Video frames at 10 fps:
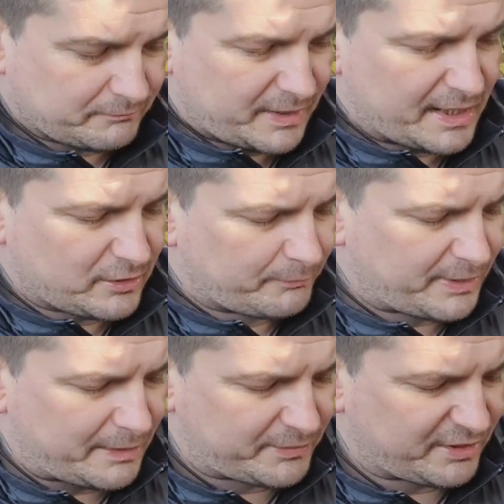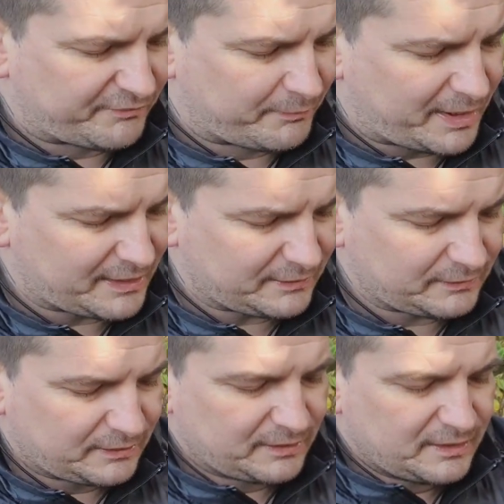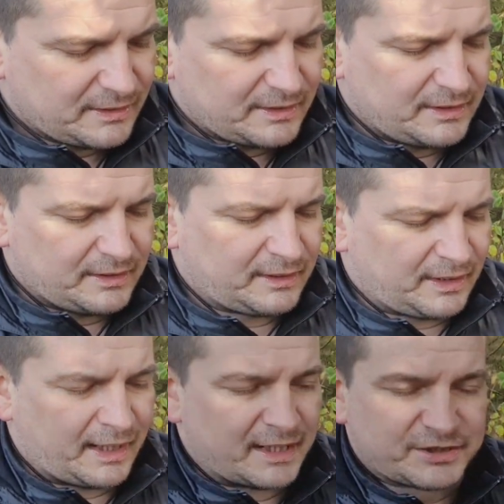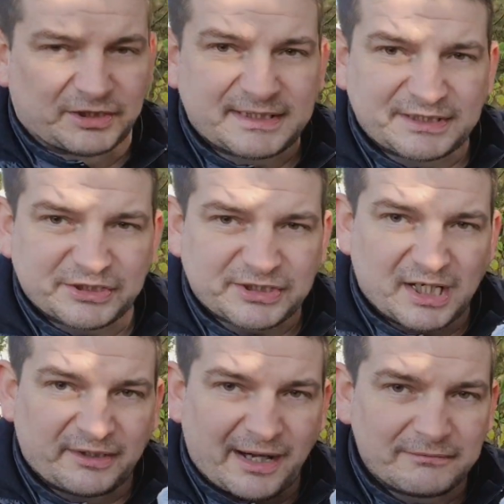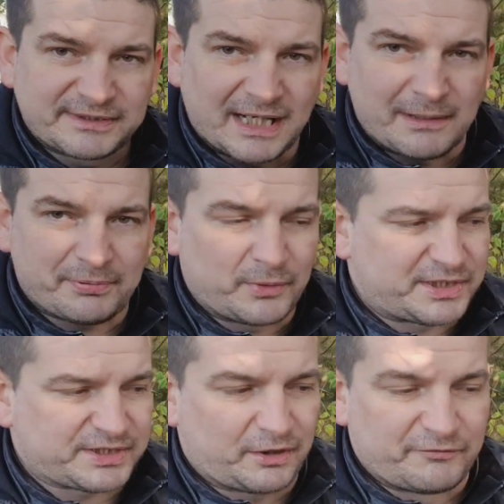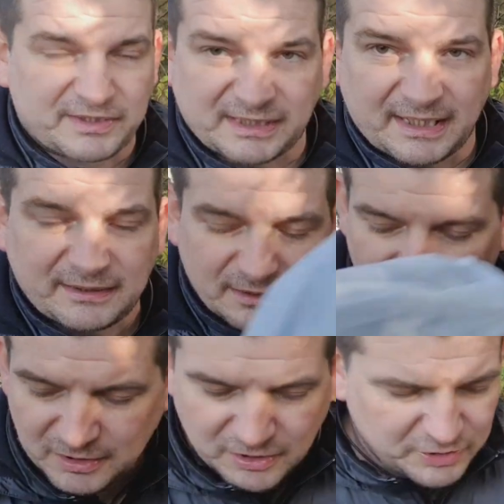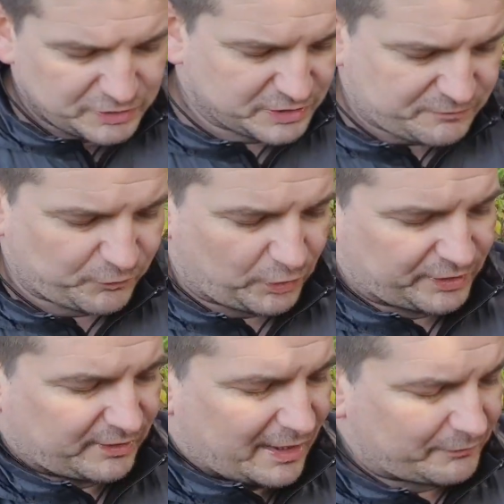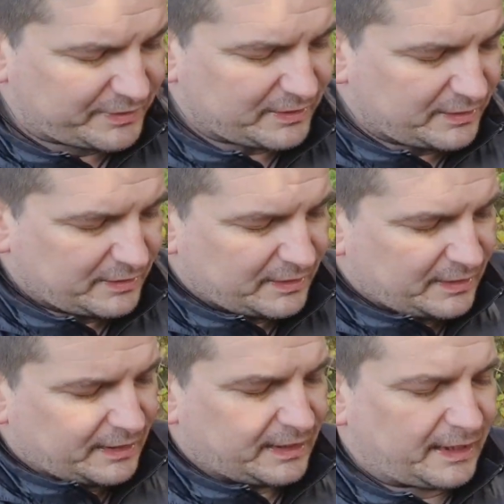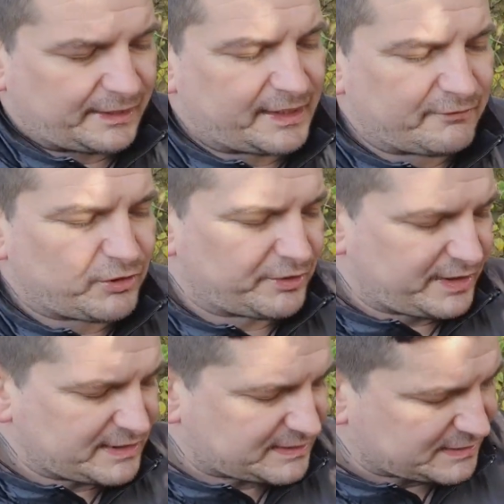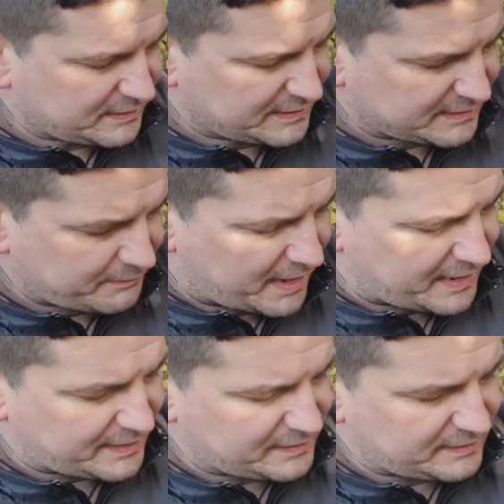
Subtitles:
main compartment of the bag. So this is just a ground tarp, which obviously just throw on the ground. Then I've got this is my